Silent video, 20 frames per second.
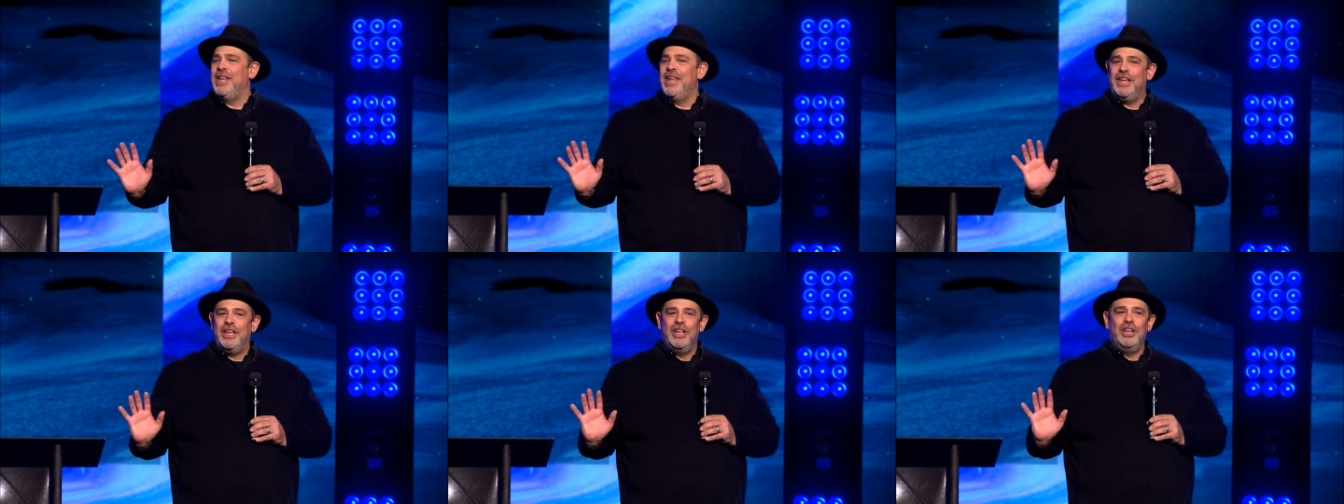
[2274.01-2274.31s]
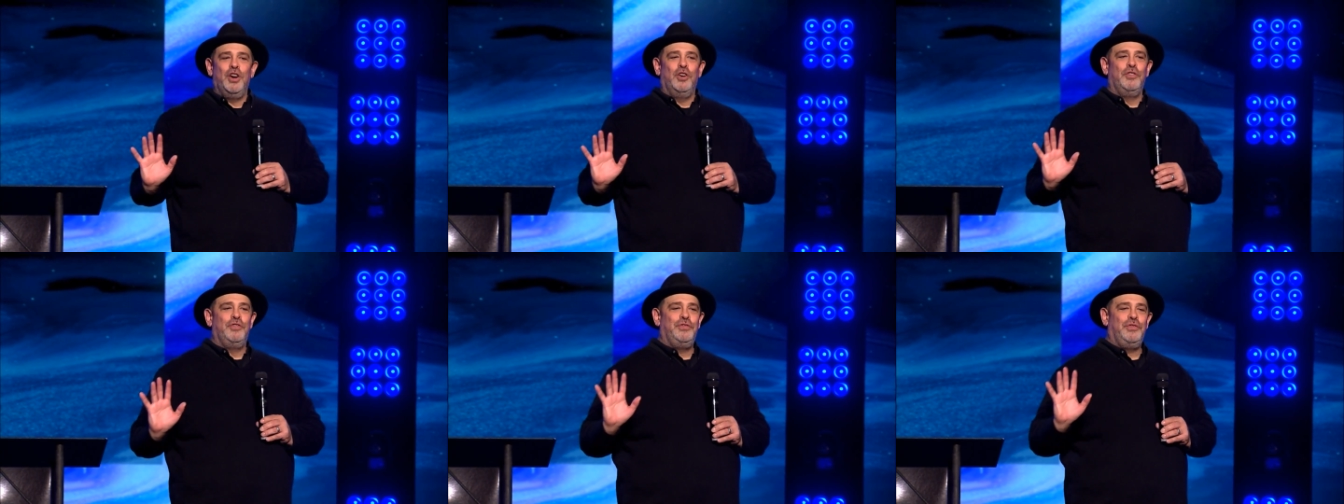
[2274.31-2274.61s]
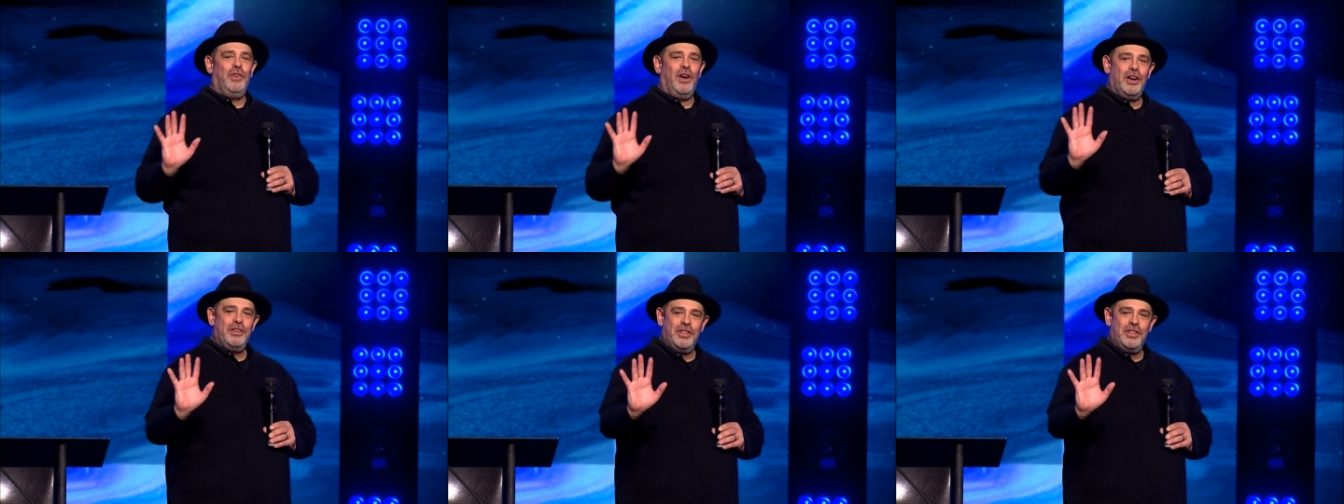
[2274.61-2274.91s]
he can go
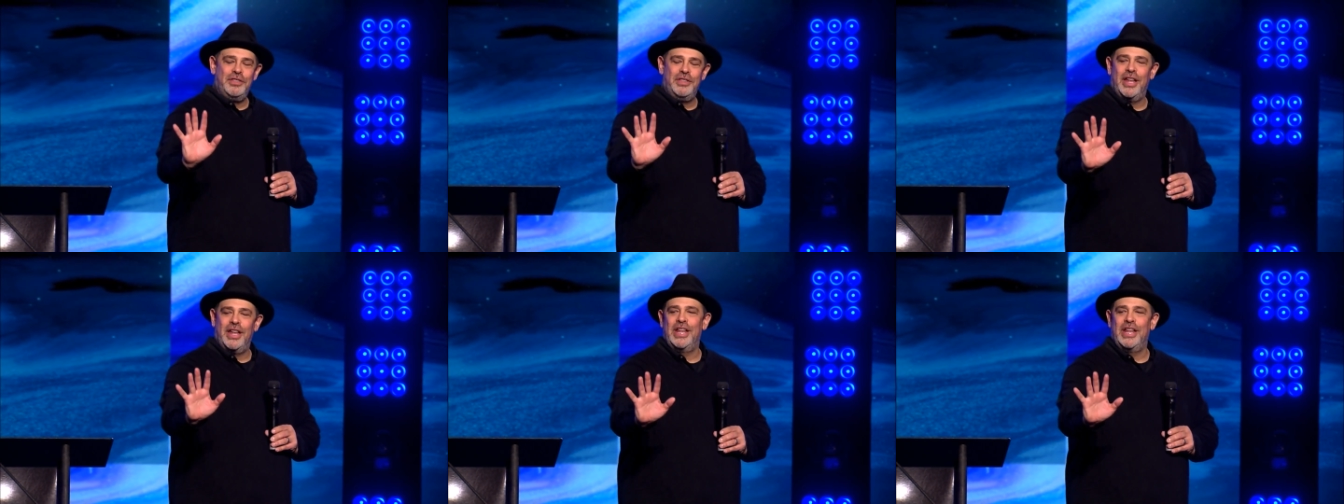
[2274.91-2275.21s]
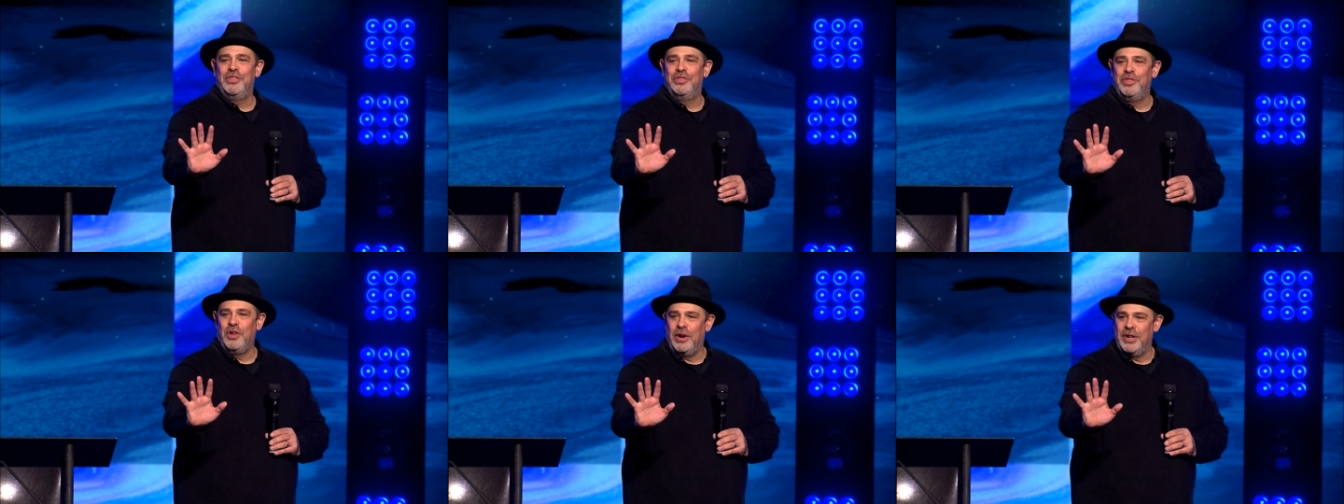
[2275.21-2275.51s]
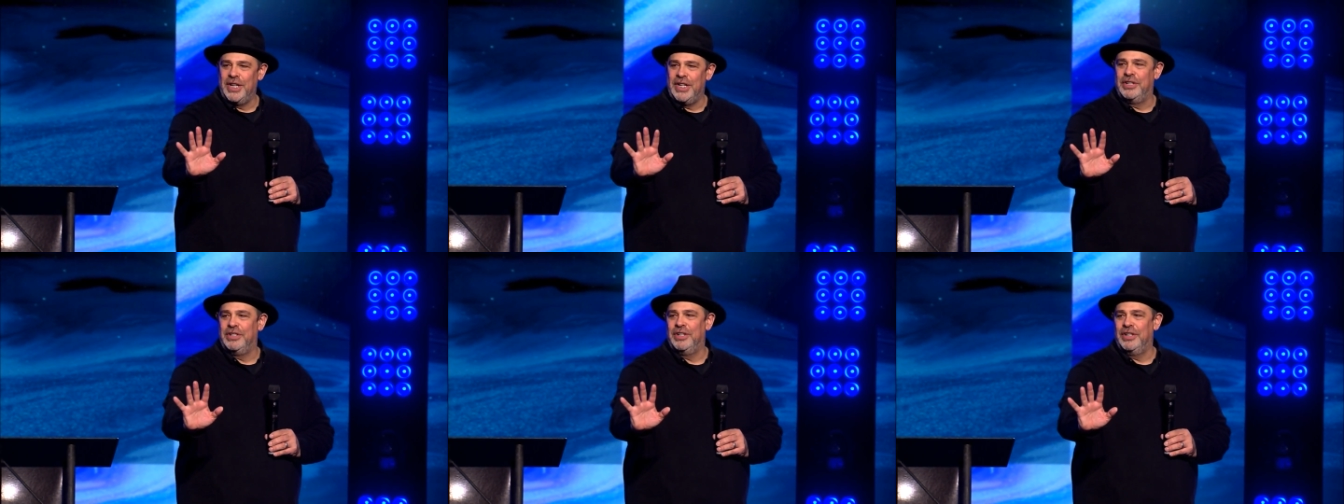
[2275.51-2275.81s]
farther than he
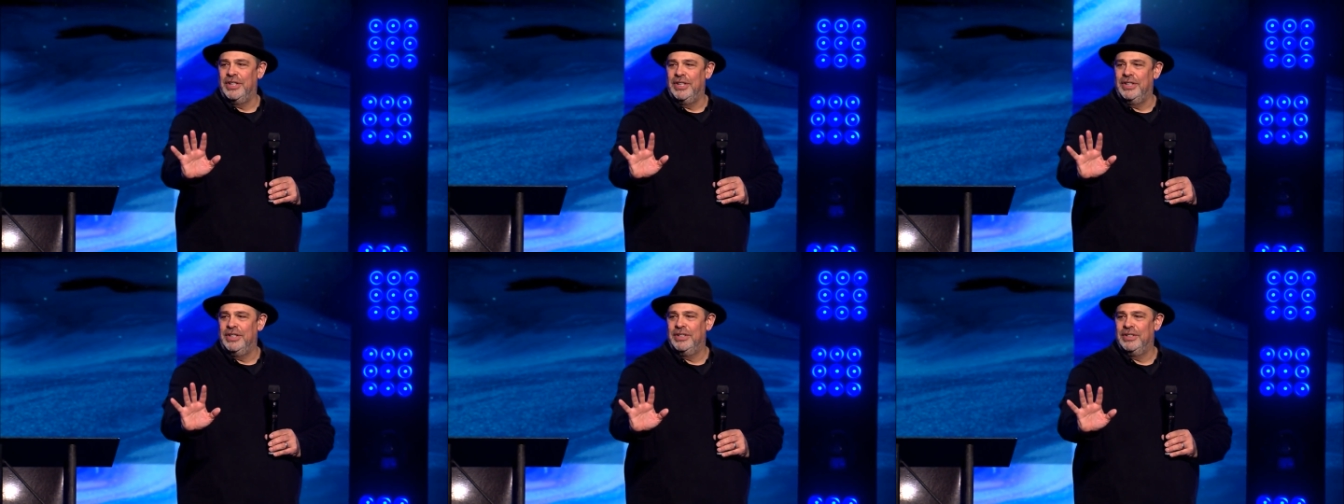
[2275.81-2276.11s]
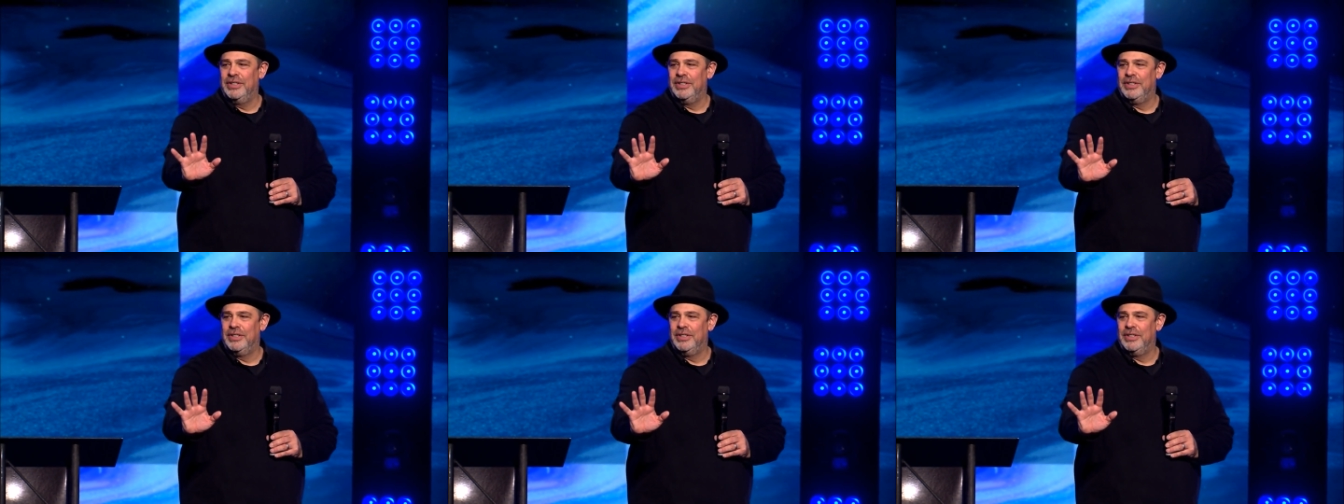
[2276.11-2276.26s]
thought he could.